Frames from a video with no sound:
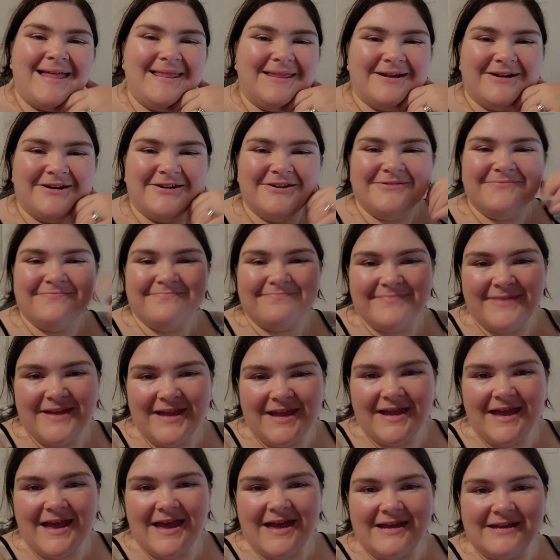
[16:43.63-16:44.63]
Hello, me
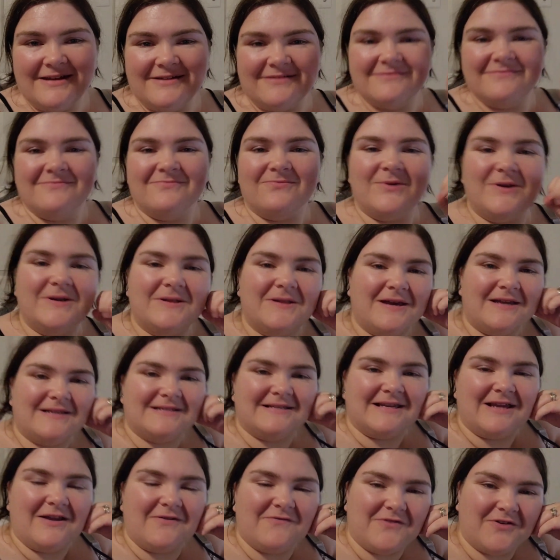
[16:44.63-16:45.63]
again.
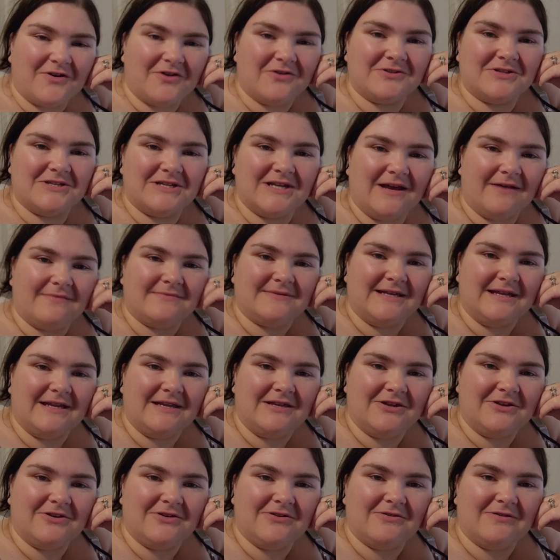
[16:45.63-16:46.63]
Realizing I forgot to update
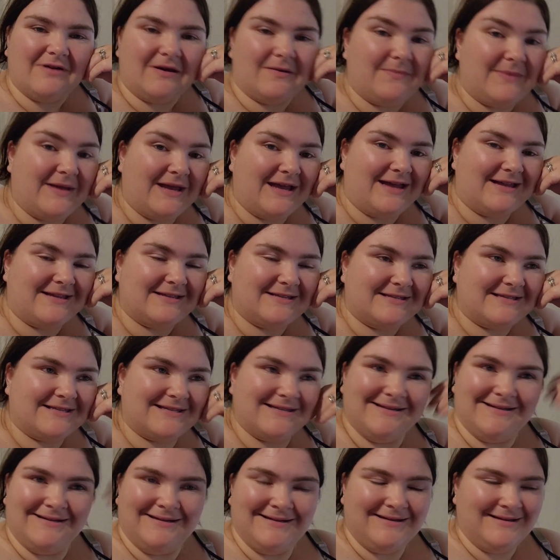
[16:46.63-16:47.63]
you about
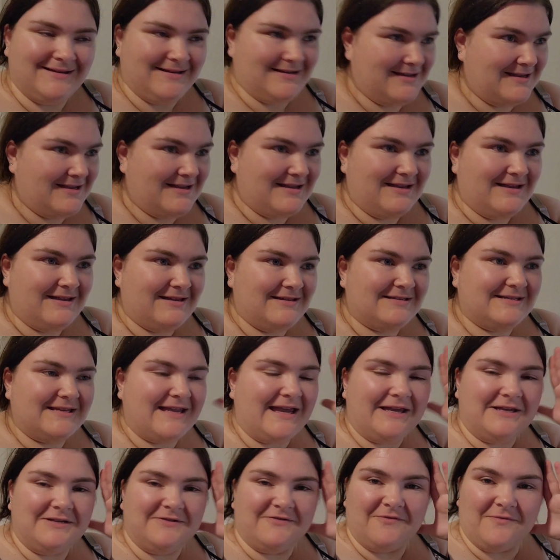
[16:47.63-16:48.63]

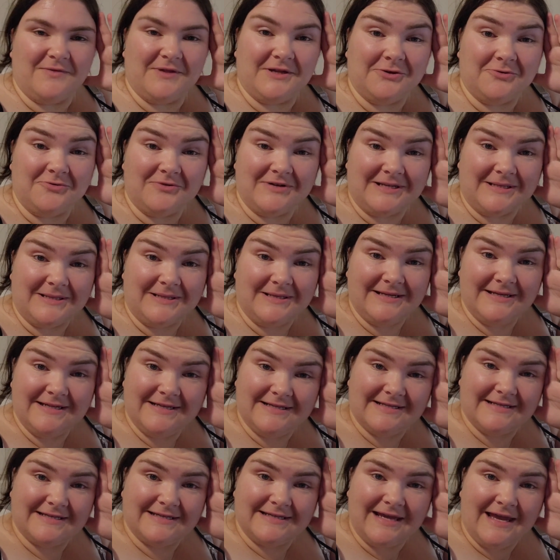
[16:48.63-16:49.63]
Tales from the Naughty
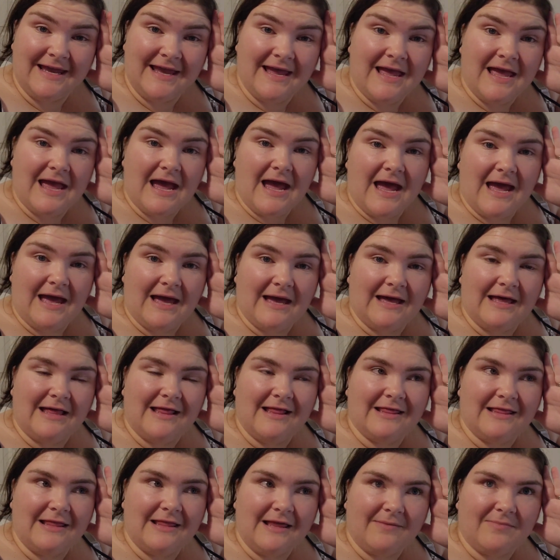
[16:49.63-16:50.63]
List.
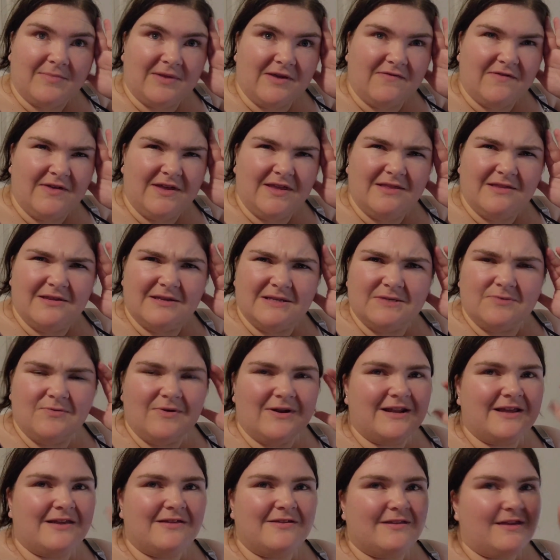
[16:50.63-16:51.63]
I'm giving this one,
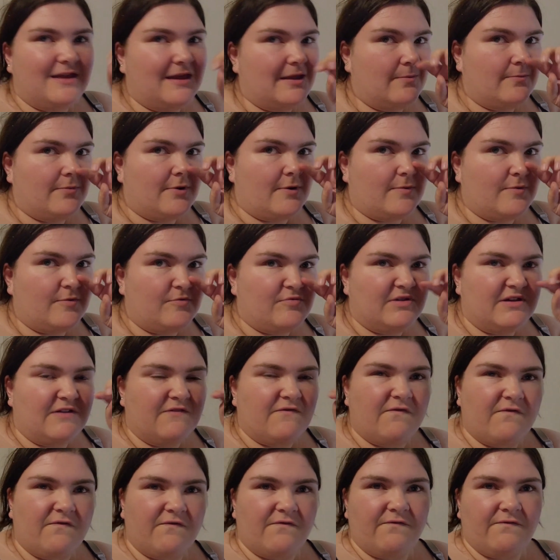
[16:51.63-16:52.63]
I think, probably
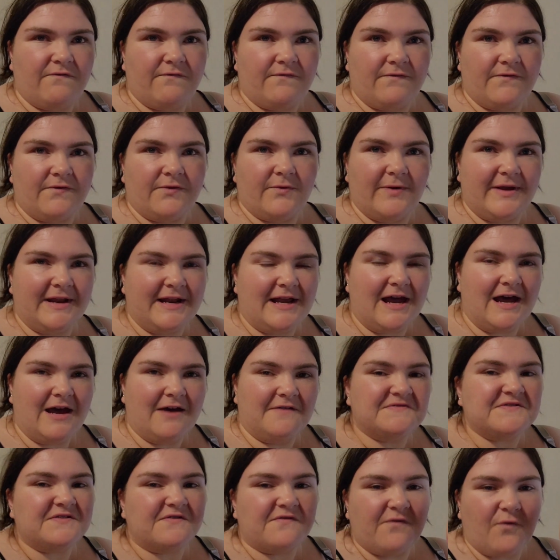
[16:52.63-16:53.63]

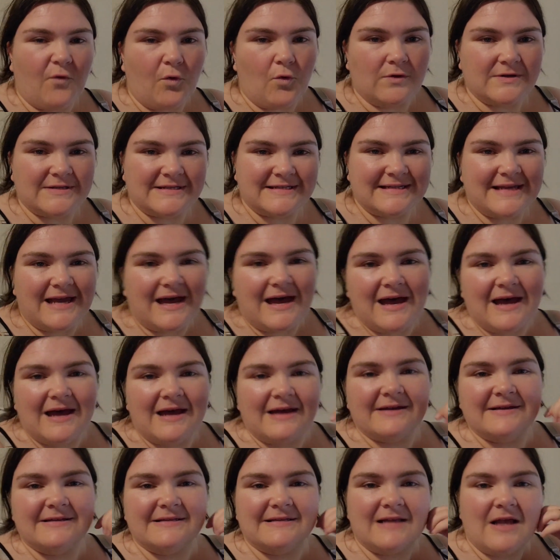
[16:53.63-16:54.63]
3.5 to 4
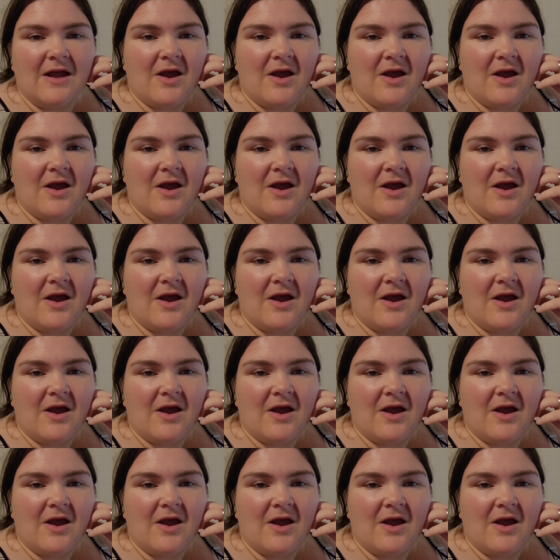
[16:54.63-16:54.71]
stars.